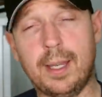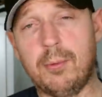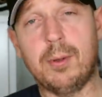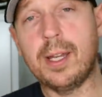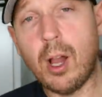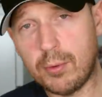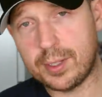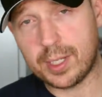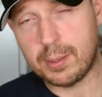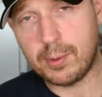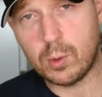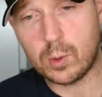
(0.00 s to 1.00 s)
And we know it's
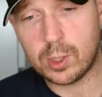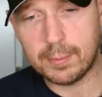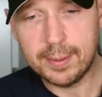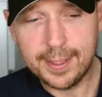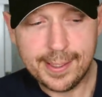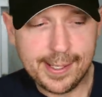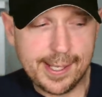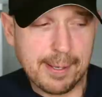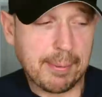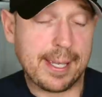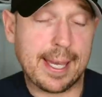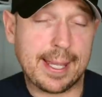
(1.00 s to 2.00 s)
going to be awesome. But yeah,